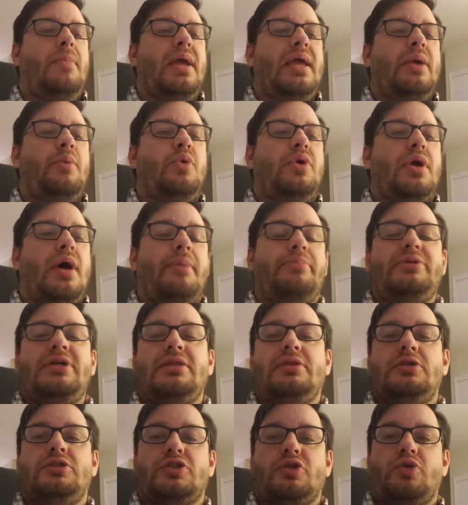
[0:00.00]
It would
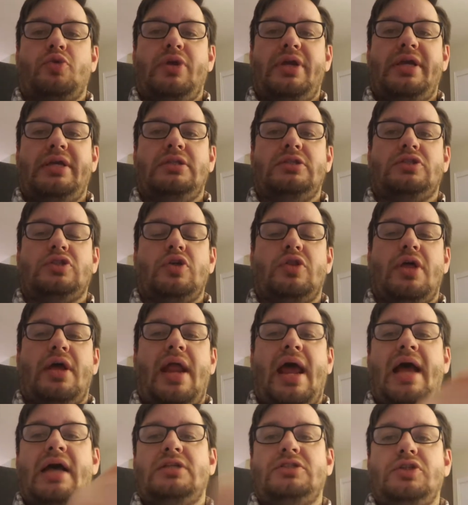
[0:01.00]
update the screen so
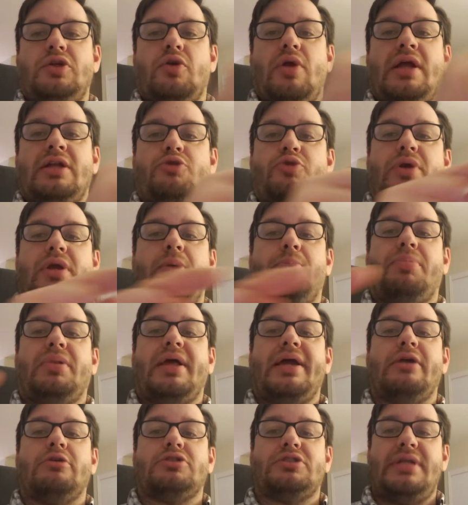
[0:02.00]
that as you're entering a
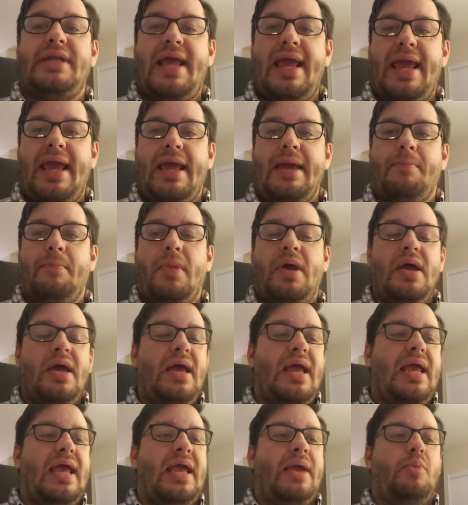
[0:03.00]
player's name,
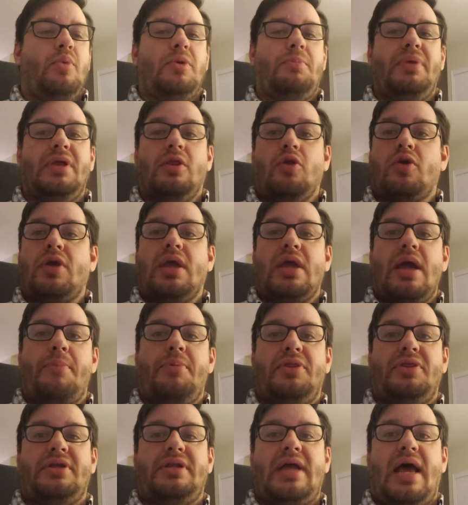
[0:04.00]
it would be looking
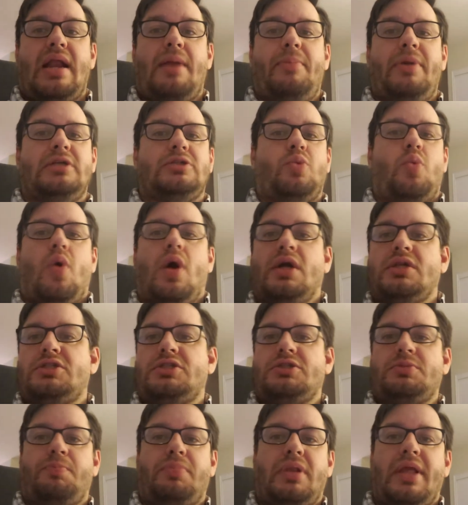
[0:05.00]
up in the database,
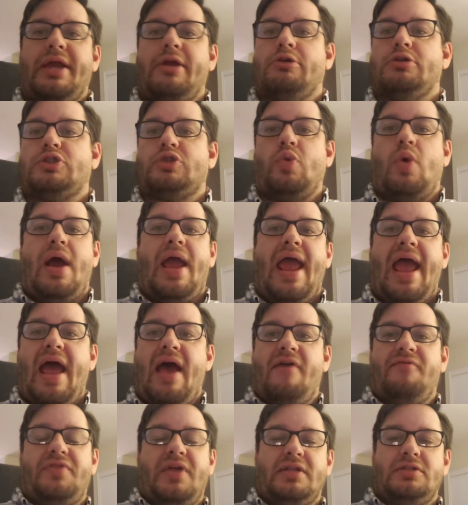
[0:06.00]
what players do I
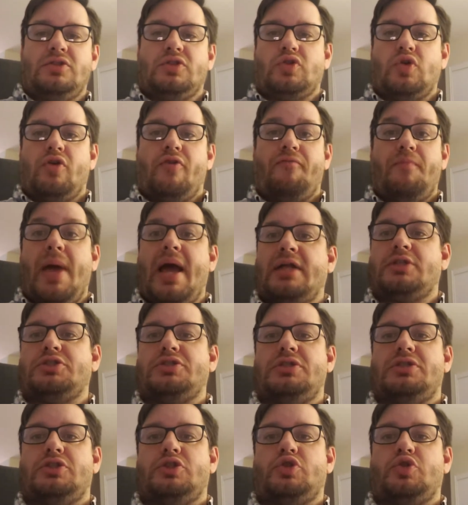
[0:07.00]
have that sort of
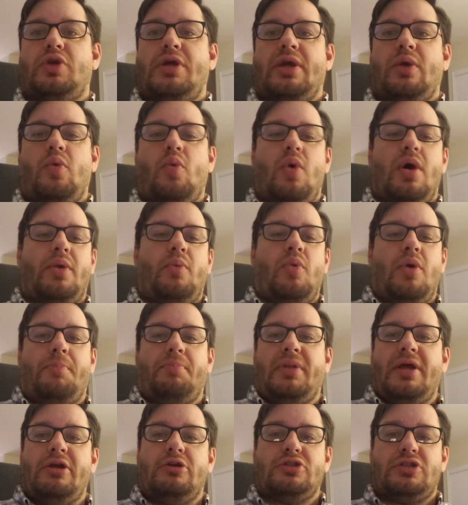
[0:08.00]
match this string? What
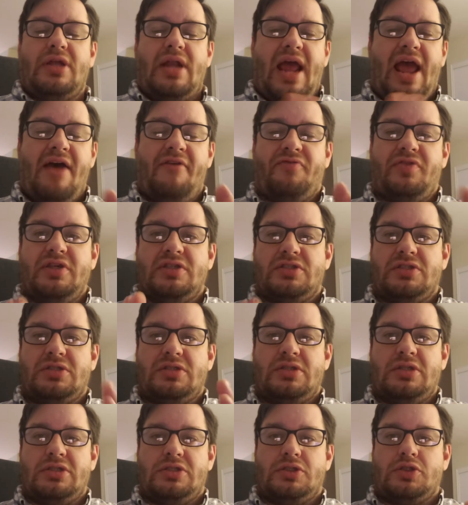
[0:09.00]
players that have
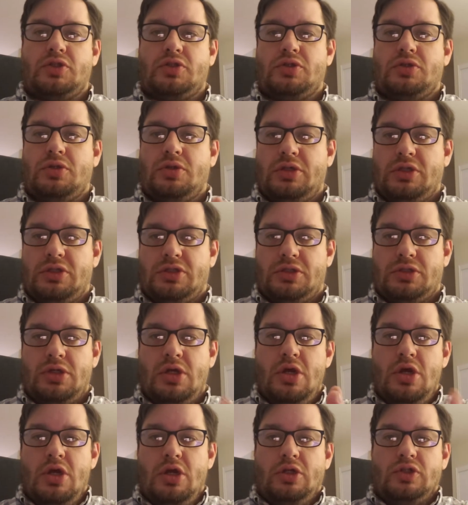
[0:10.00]
this
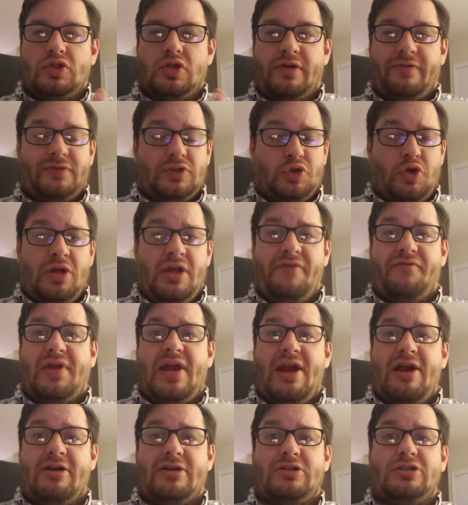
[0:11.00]
sort of string of
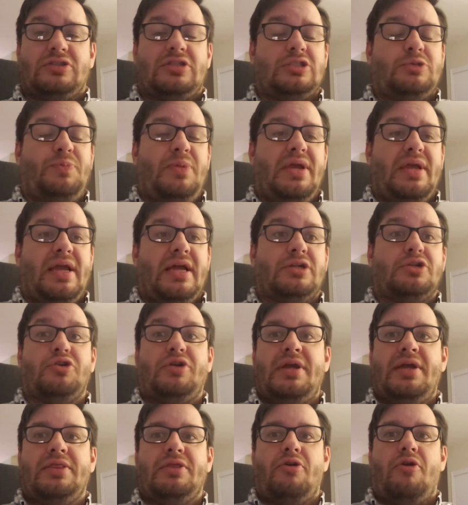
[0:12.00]
characters that's being
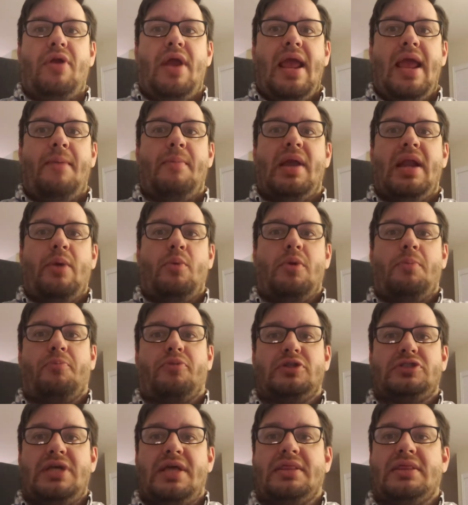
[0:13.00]
entered in their name? And it would
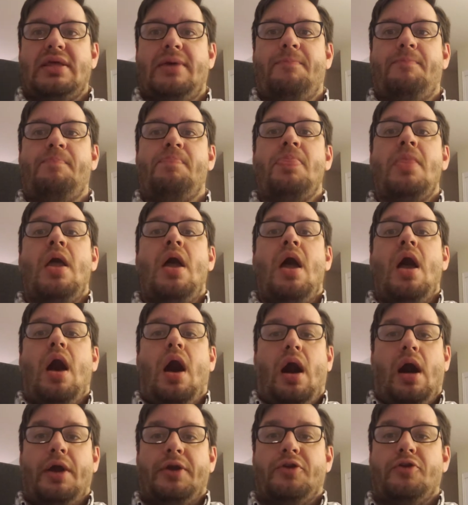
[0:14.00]
present them
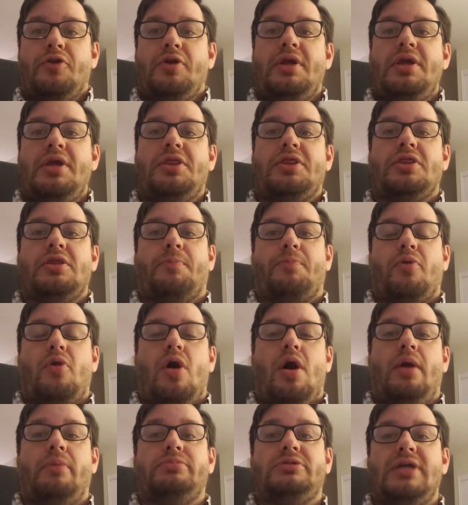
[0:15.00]
underneath the
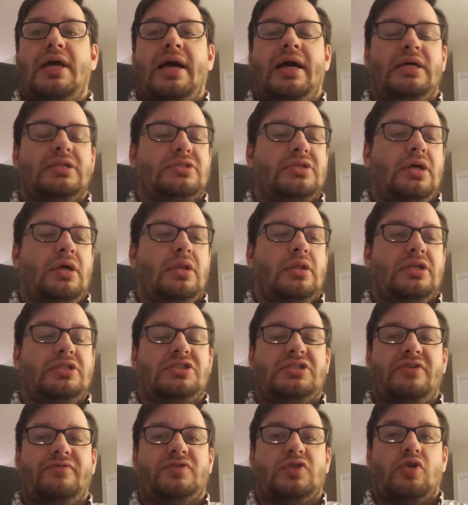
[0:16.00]
prompt as a
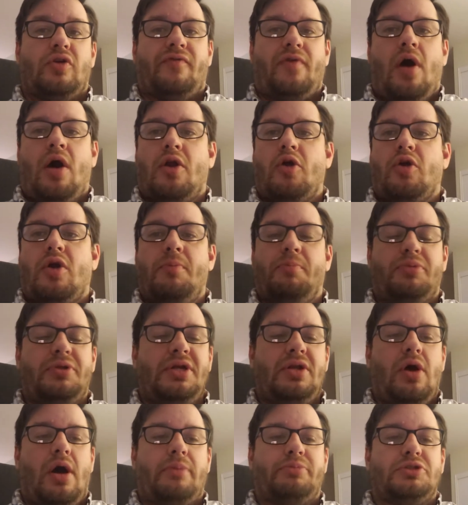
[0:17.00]
list of sort of
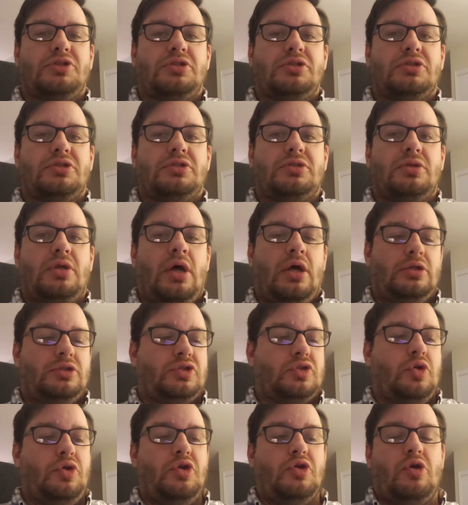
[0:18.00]
autocomplete options.
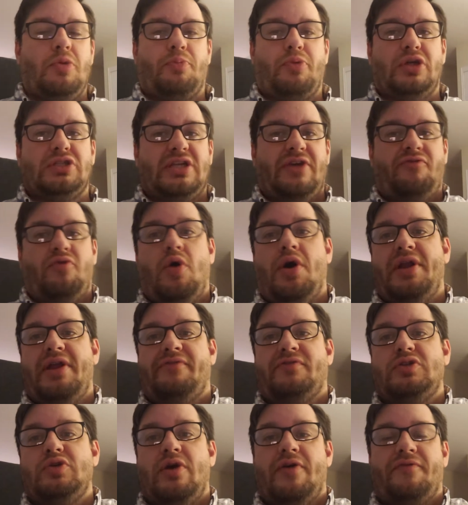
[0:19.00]
So you could press F1,
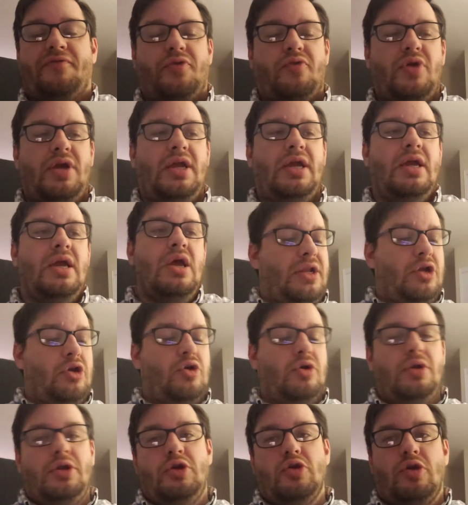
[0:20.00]
F2, F3, and
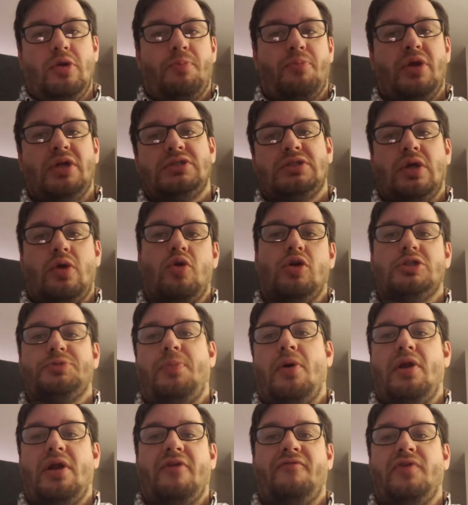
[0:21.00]
you could press the
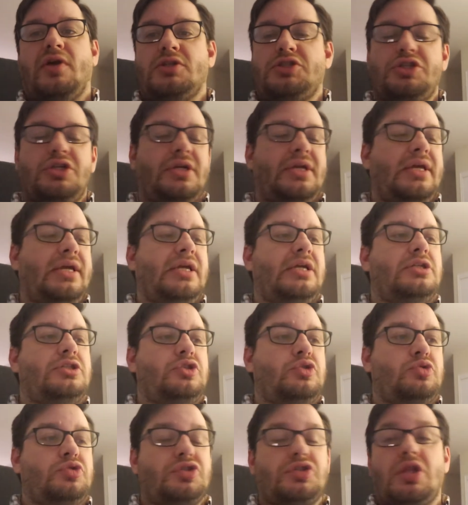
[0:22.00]
corresponding function key
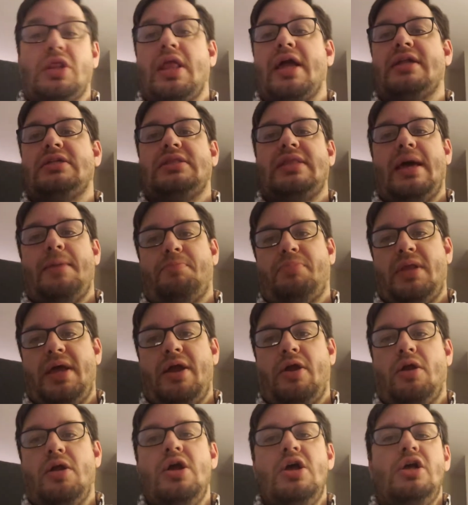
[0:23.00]
to select that
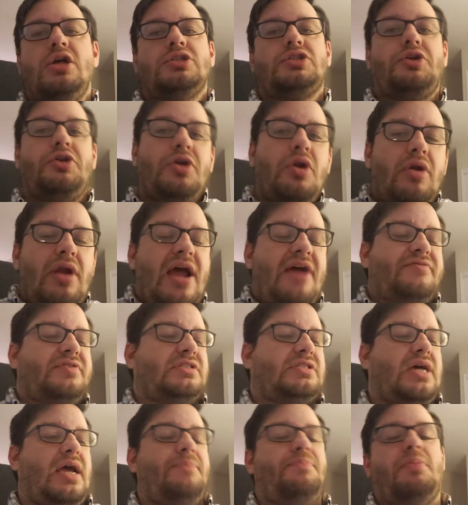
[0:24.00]
player. So you don't have to
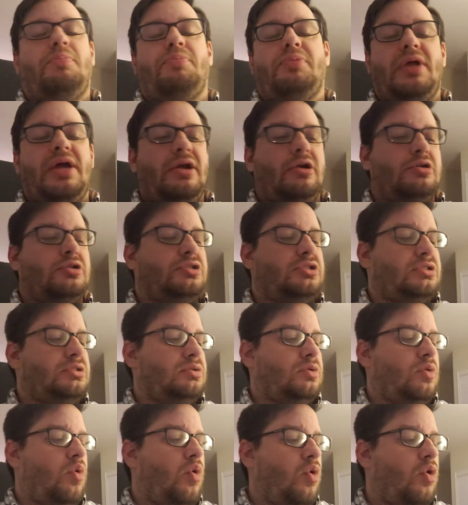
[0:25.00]
type a
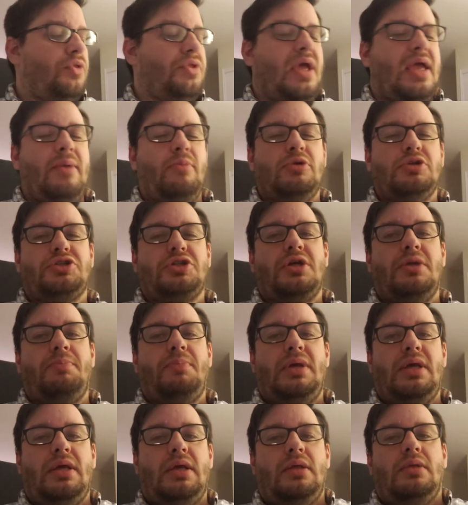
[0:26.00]
player's whole name, which can
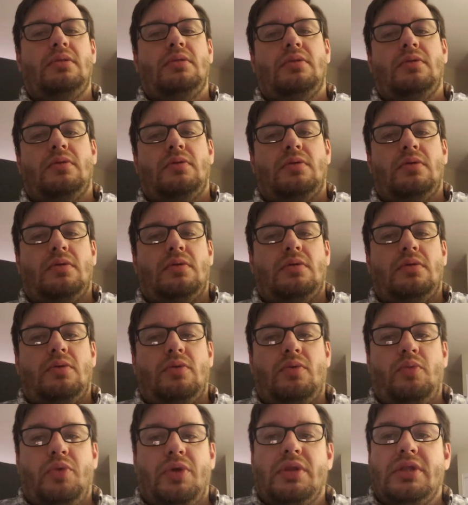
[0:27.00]
be
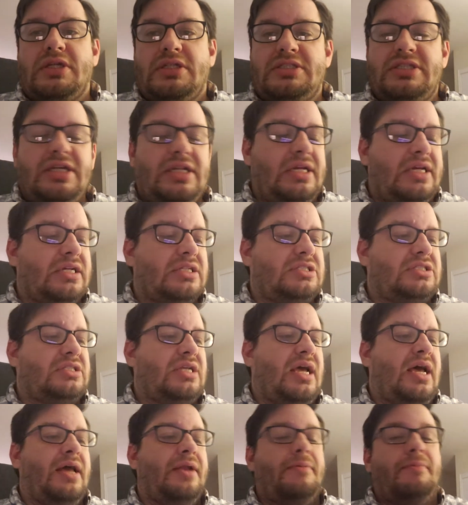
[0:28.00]
really tedious
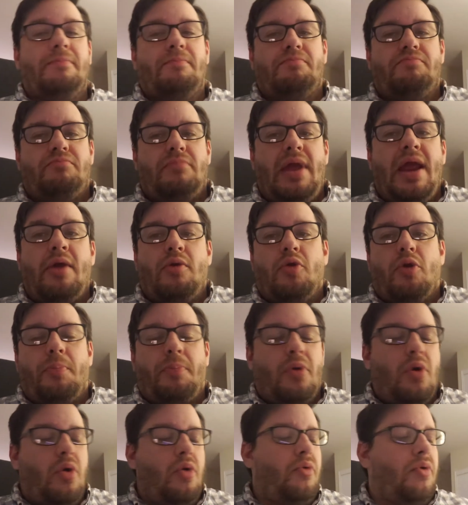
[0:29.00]
and error
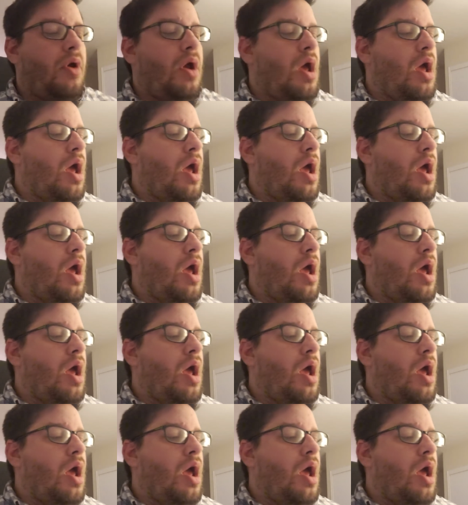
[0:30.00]
prone.